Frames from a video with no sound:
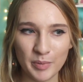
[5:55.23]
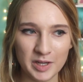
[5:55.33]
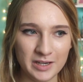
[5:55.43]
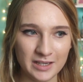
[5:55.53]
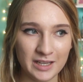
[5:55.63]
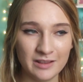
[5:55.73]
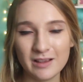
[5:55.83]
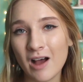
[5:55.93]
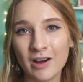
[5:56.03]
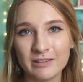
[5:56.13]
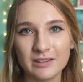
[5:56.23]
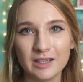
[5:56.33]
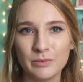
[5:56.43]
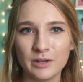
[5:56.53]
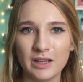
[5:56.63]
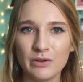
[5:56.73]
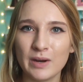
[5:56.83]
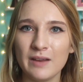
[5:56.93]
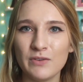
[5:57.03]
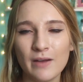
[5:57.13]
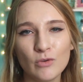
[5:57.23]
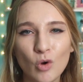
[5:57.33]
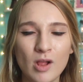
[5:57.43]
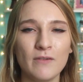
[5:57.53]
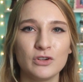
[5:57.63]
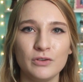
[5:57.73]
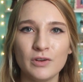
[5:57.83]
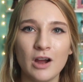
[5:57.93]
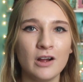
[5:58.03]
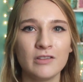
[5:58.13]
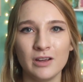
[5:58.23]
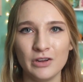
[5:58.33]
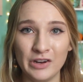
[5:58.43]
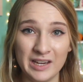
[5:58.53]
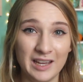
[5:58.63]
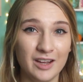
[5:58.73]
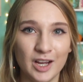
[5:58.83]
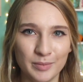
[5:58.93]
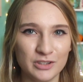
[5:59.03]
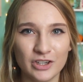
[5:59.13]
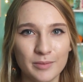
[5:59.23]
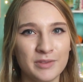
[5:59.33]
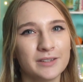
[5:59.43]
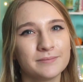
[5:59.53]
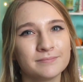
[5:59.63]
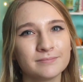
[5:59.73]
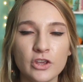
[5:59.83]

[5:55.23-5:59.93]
but it's honestly really great. If you have a whole afternoon, odds are you're going to get a couple jobs in.